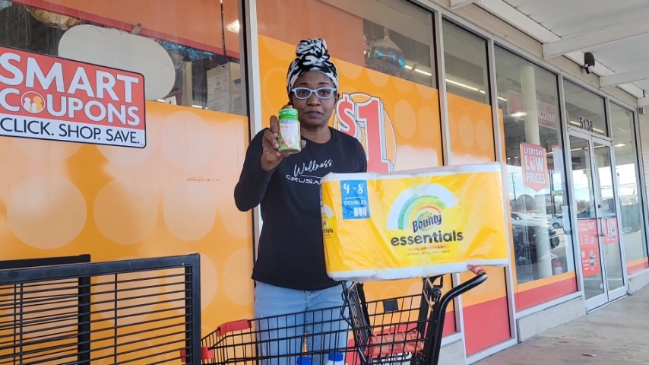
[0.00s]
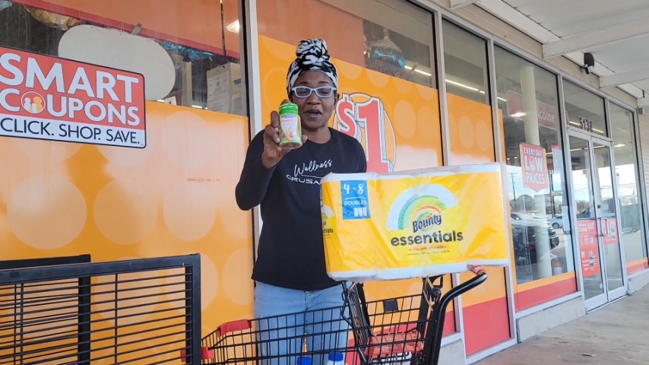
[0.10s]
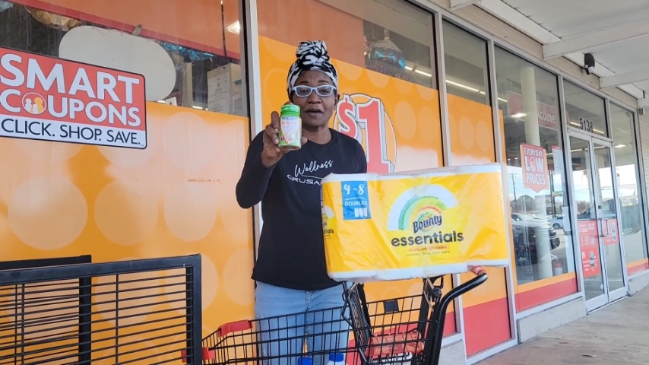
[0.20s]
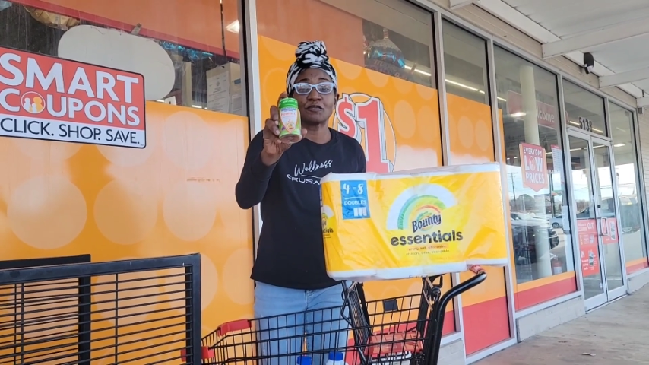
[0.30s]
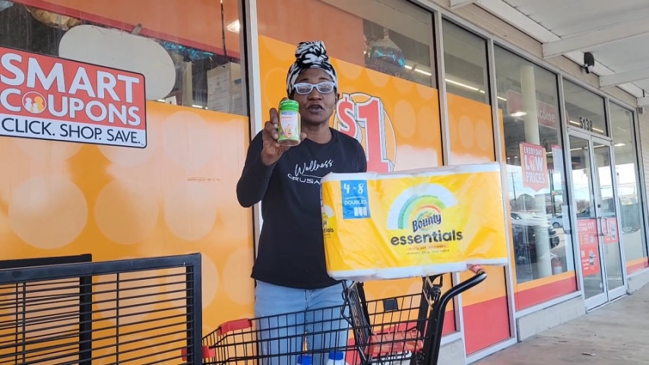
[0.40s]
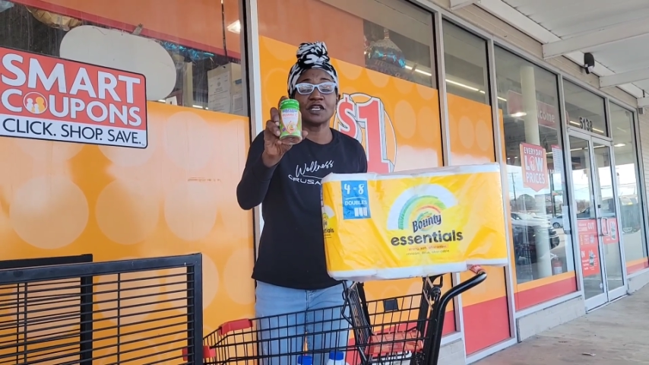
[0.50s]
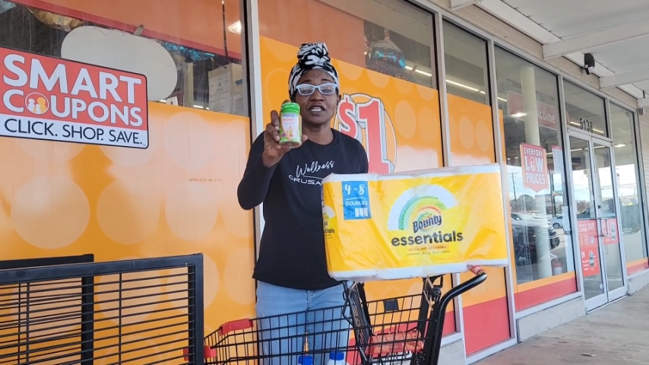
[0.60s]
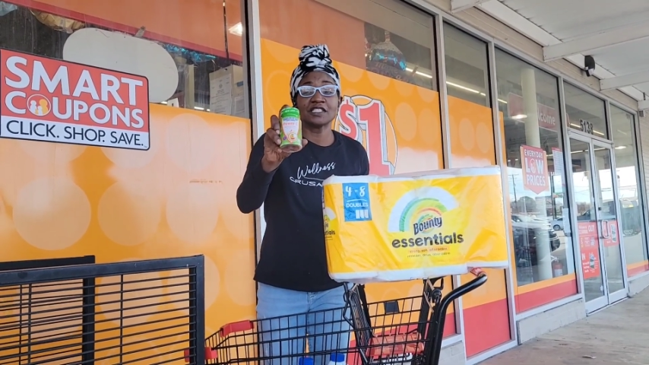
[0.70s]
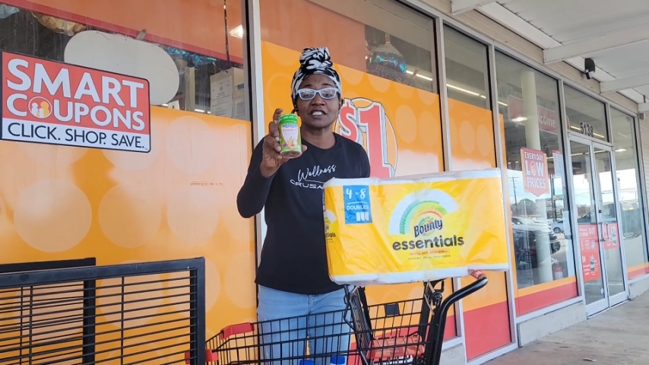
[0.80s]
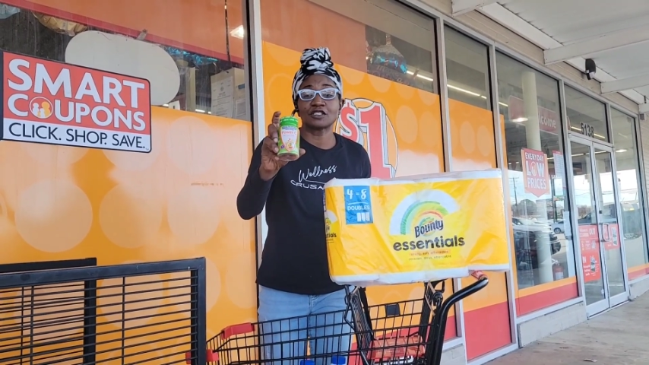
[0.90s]
pop one of
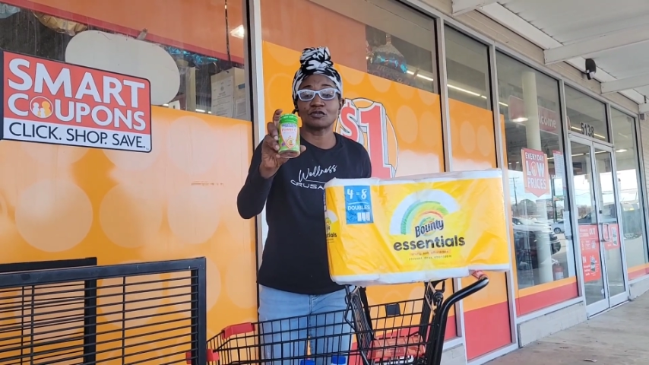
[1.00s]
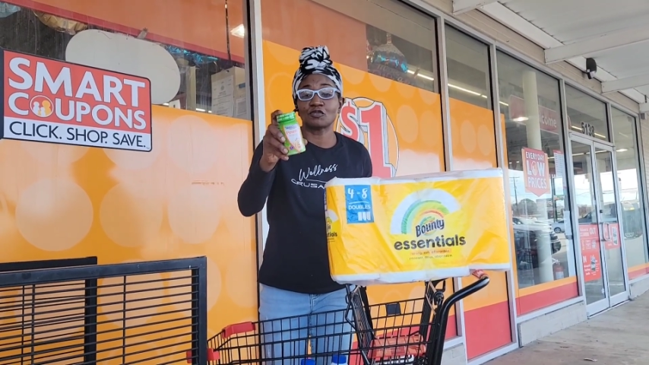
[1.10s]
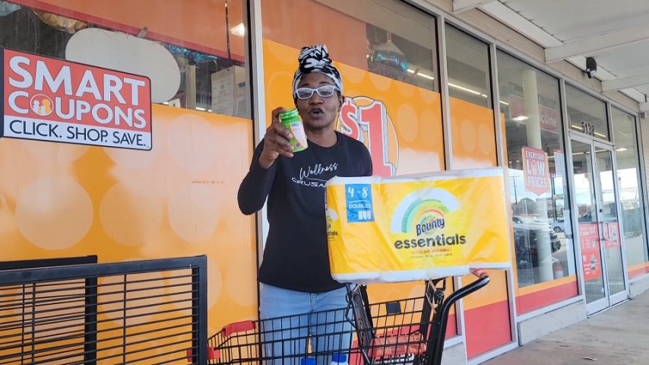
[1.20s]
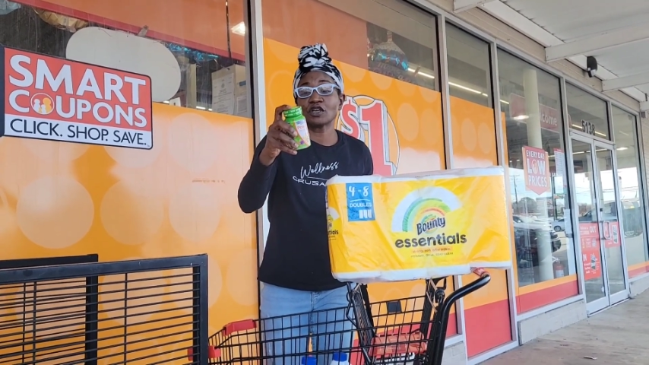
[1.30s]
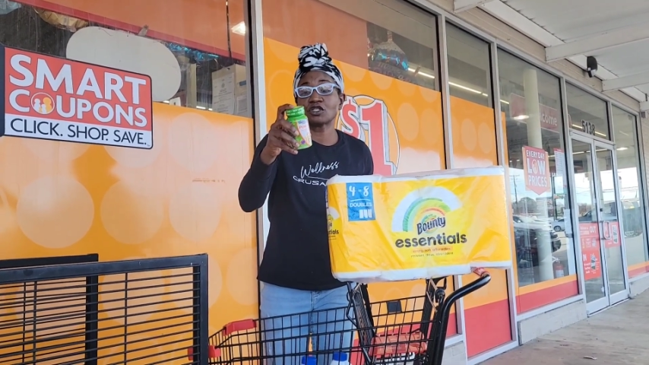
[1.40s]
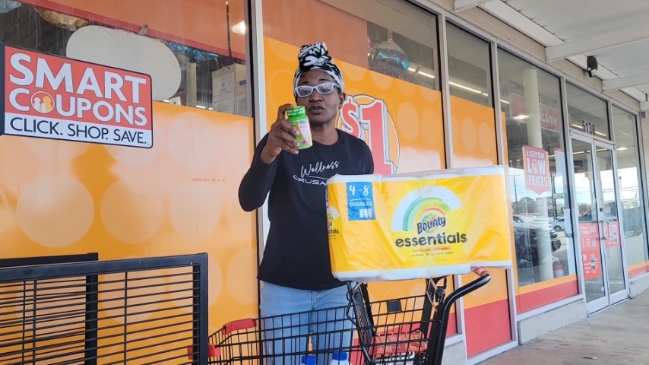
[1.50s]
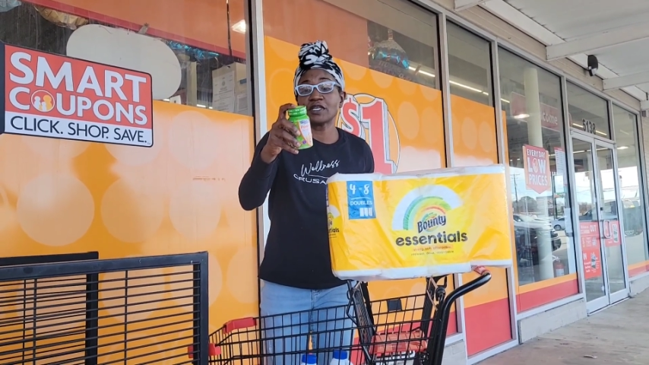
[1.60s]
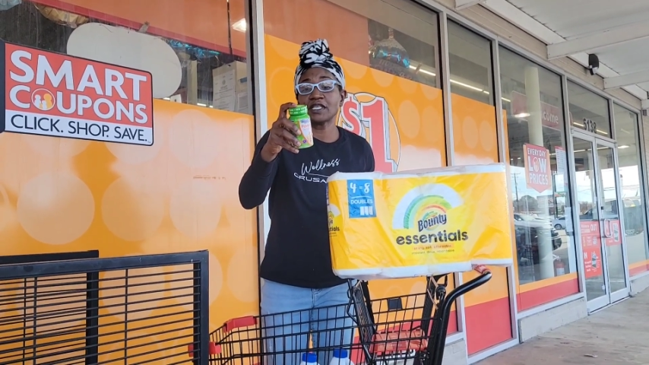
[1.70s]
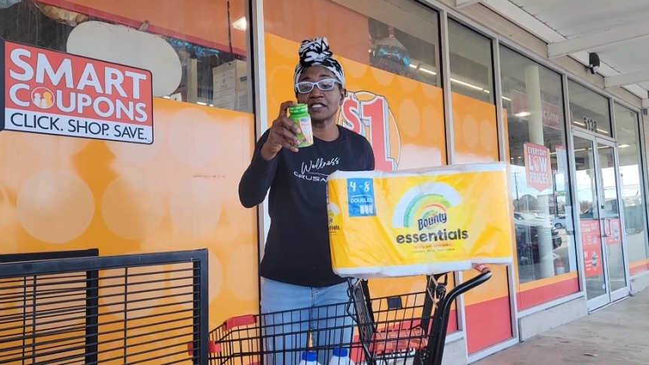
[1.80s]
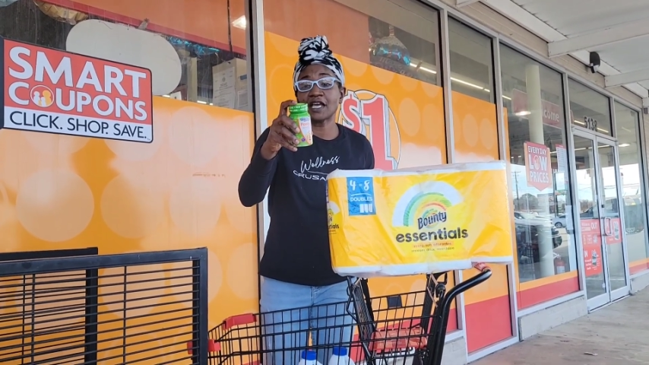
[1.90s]
these, one or two
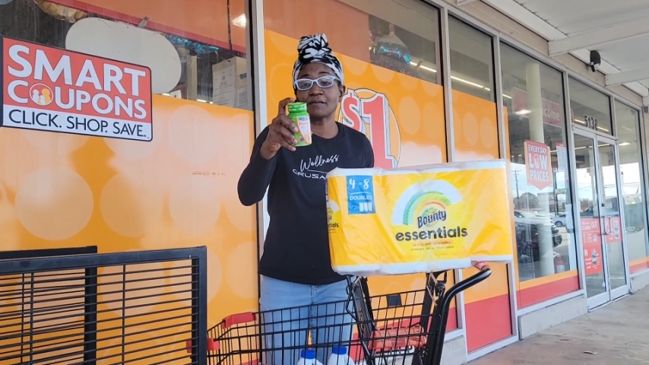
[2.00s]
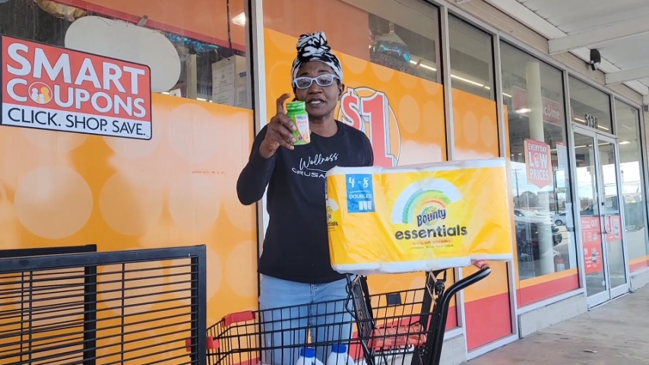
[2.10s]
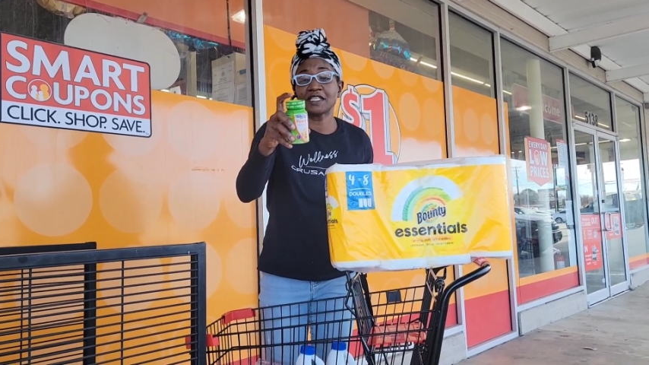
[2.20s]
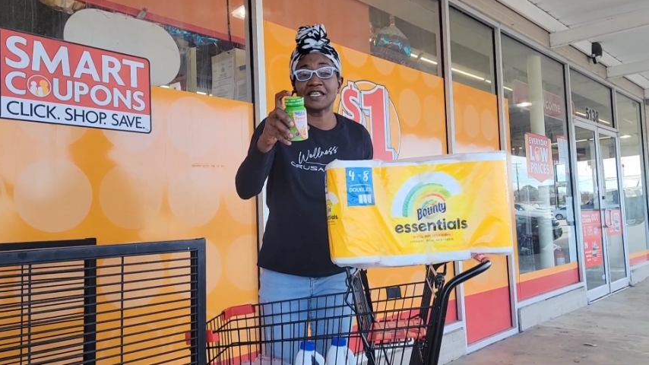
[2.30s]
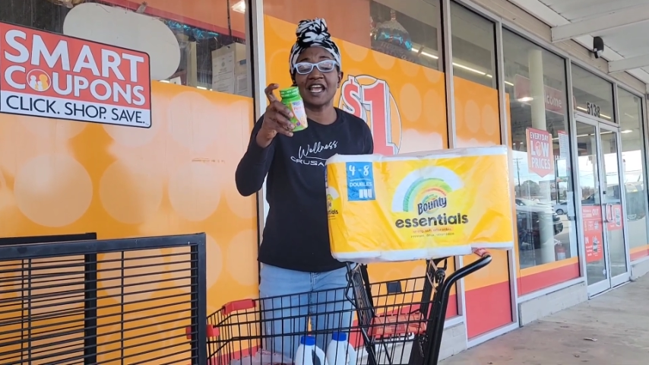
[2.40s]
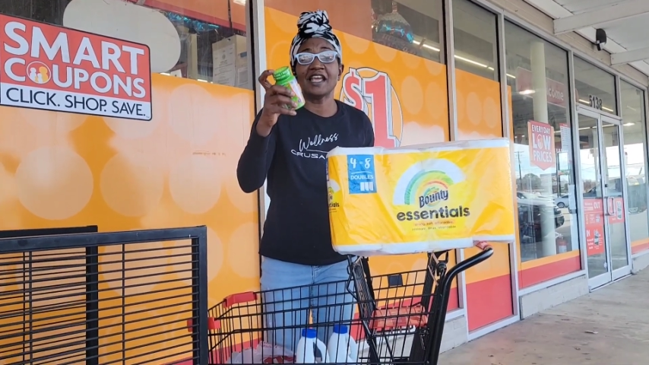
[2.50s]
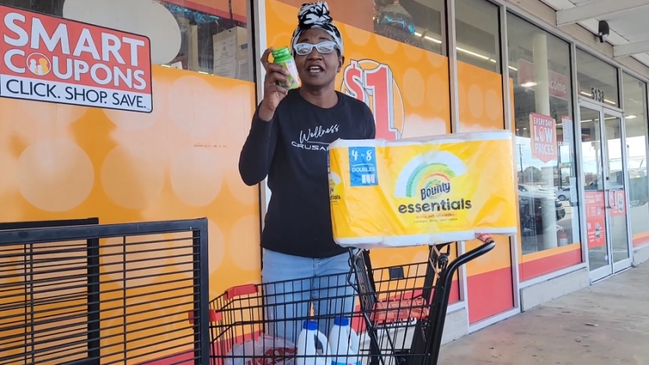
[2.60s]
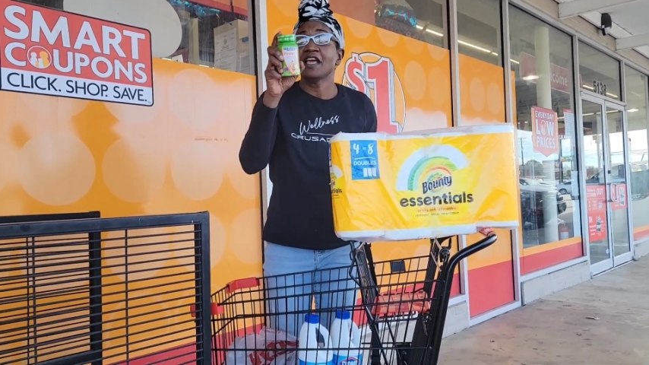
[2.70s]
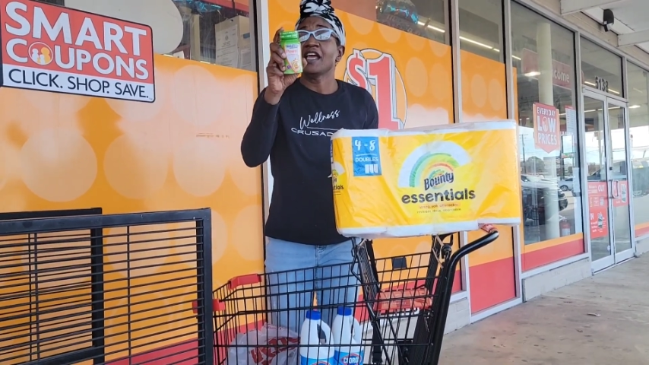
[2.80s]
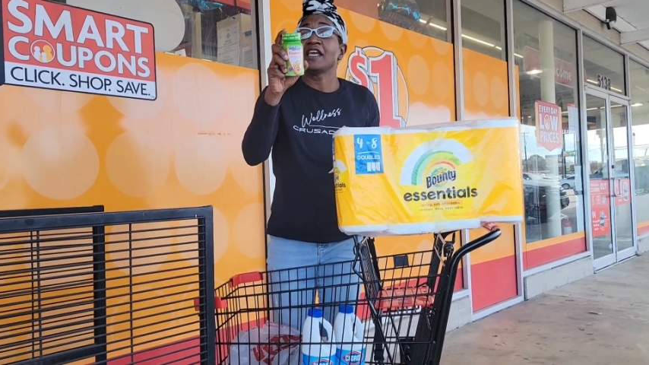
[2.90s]
of these gummies a day
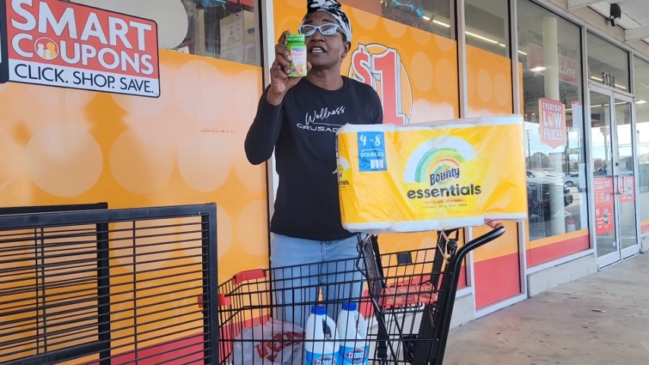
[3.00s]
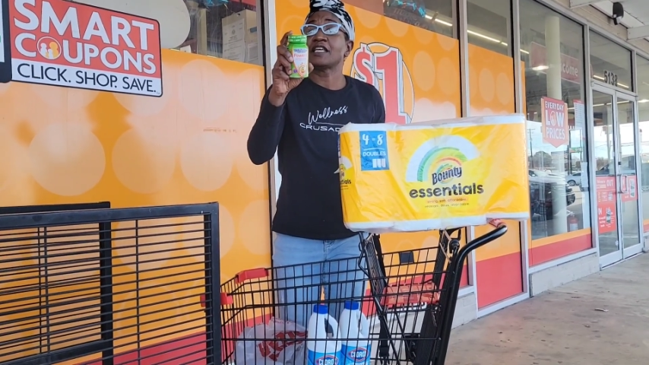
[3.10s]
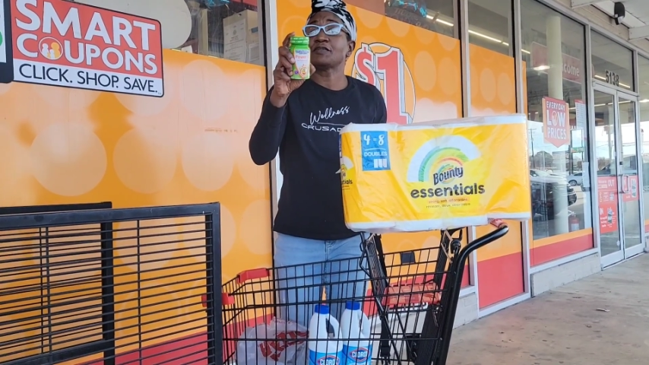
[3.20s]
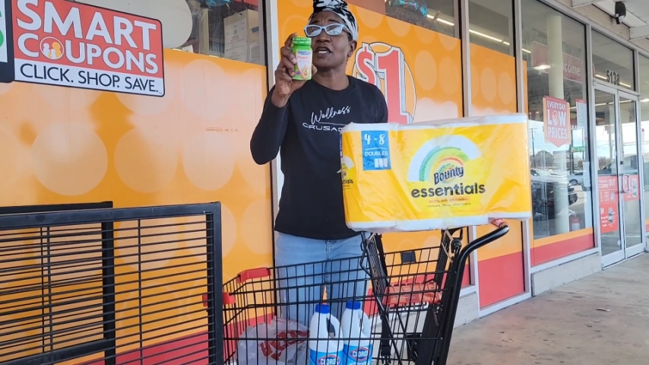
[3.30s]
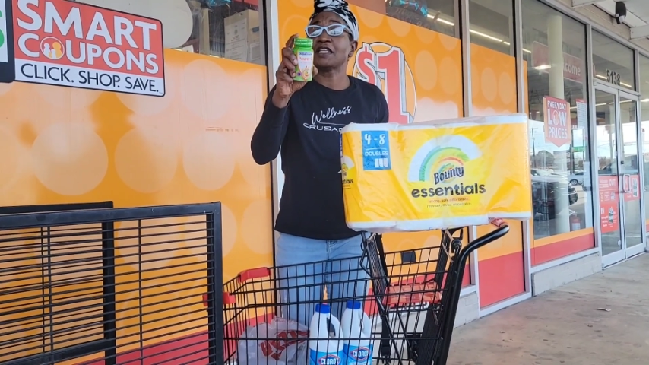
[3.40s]
and keep their